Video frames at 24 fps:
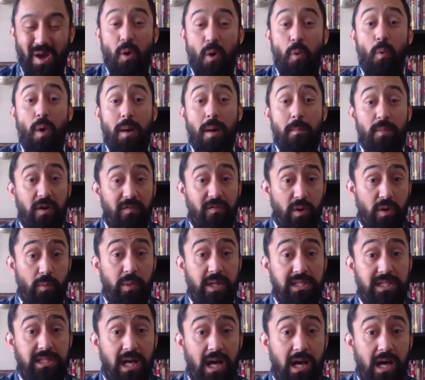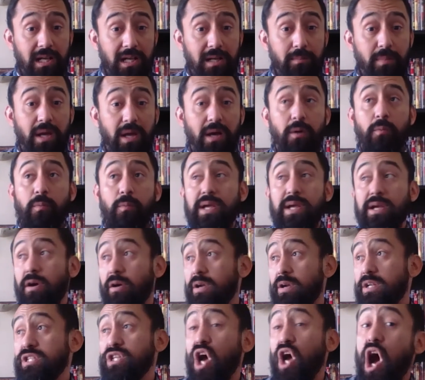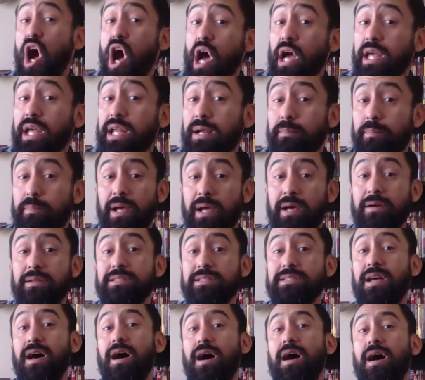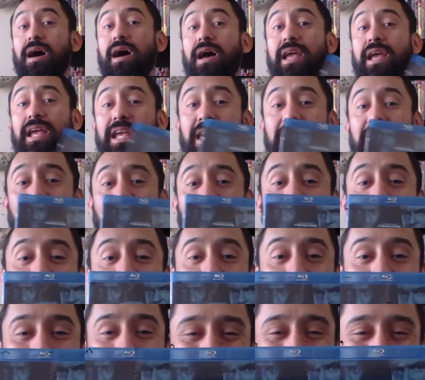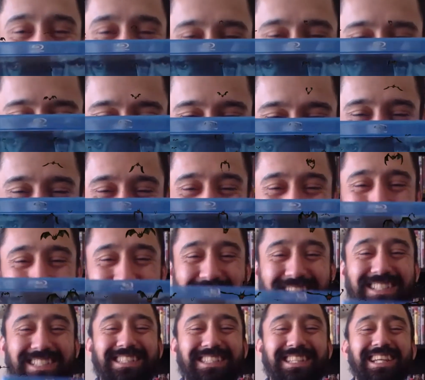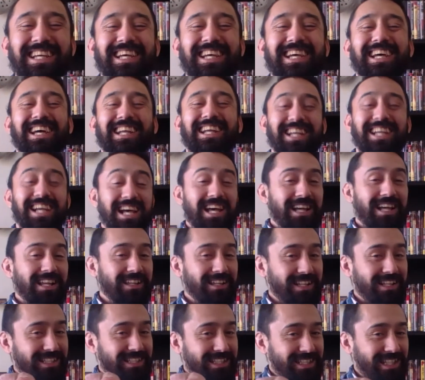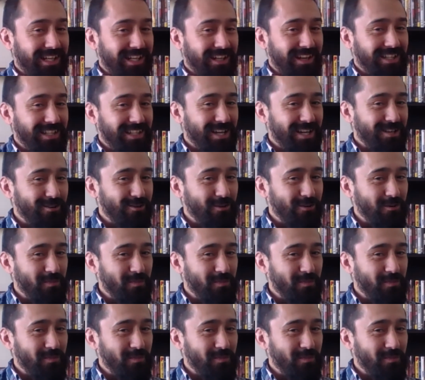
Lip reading: What movie are we talking about? We are talking about Event Horizon. Let's check out that cool